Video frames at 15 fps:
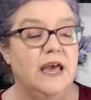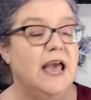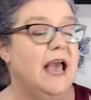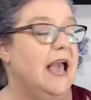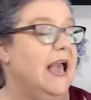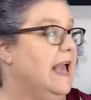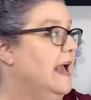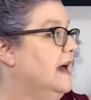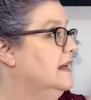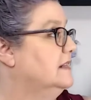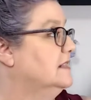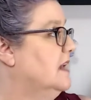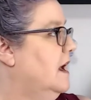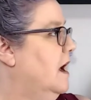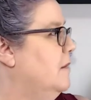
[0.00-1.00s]
and
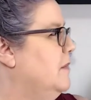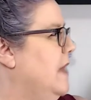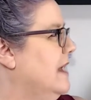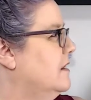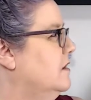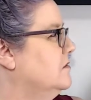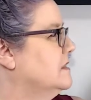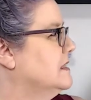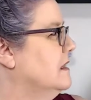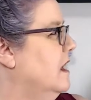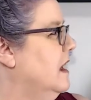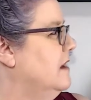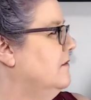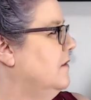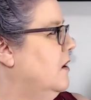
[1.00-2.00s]
um, that goes
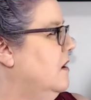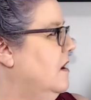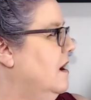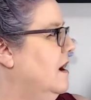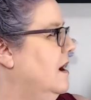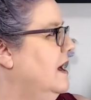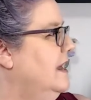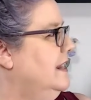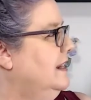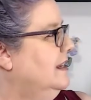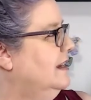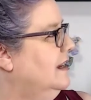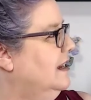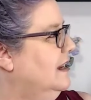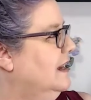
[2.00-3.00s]
live on,
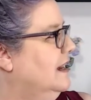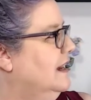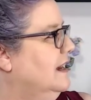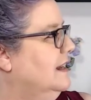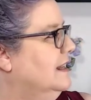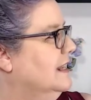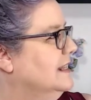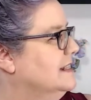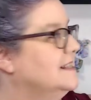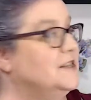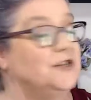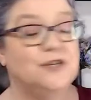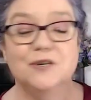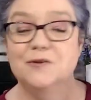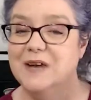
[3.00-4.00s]
uh, let's see,
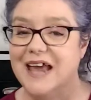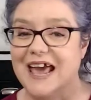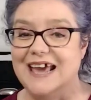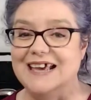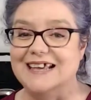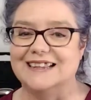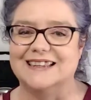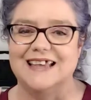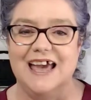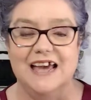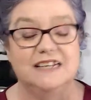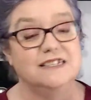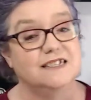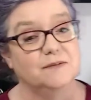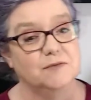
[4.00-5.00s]
June 8th. I had
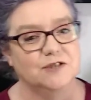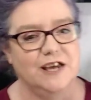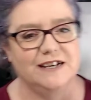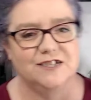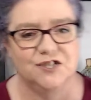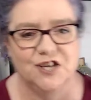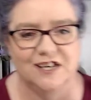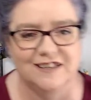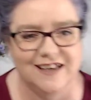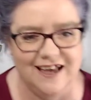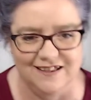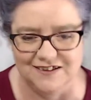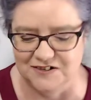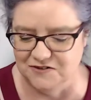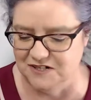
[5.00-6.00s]
to double, had to check the
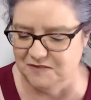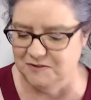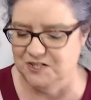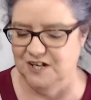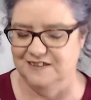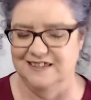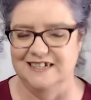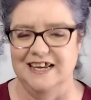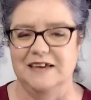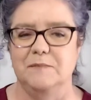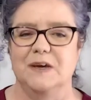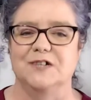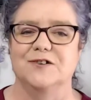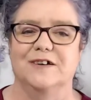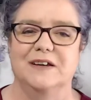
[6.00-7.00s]
calendar, double check the date,
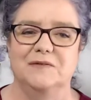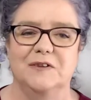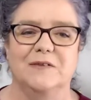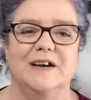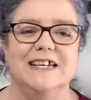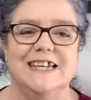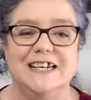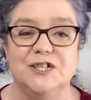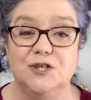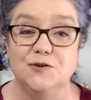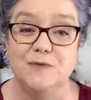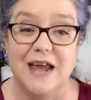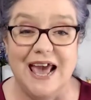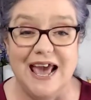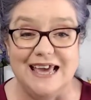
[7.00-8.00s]
make sure I give you the right date,
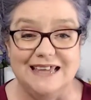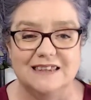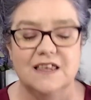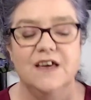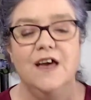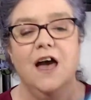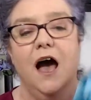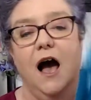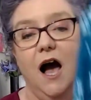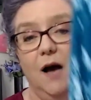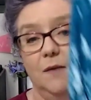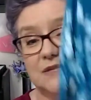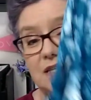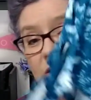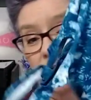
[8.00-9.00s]
June 8th. Um,
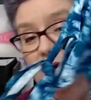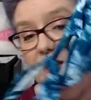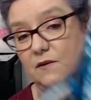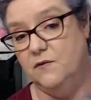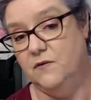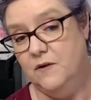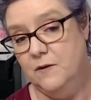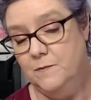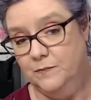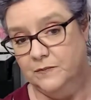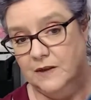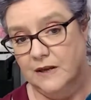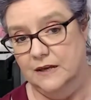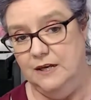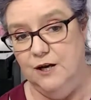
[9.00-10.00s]
so if,
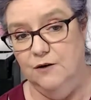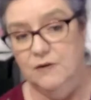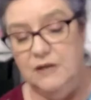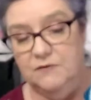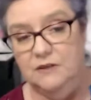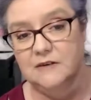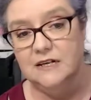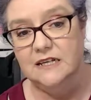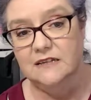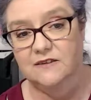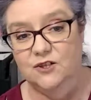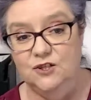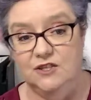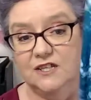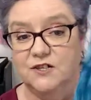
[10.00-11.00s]
you know, if you need
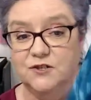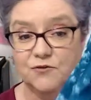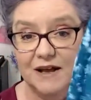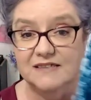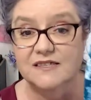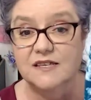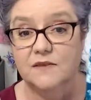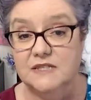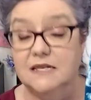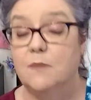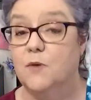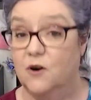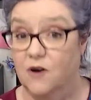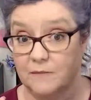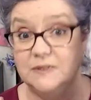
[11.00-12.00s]
the, the dress of
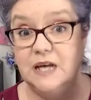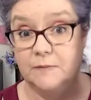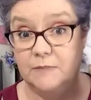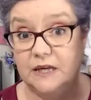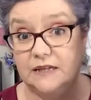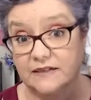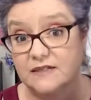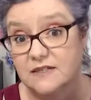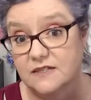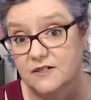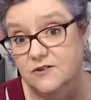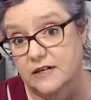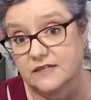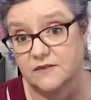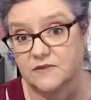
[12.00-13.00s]
summer, I'm dubbing this the
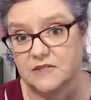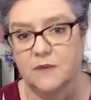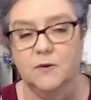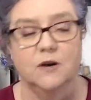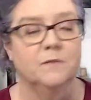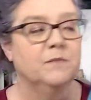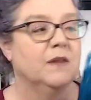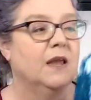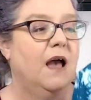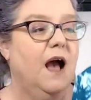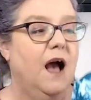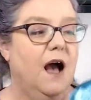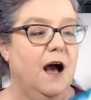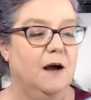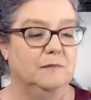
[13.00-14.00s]
dress of summer
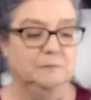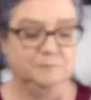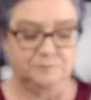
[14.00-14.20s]
um,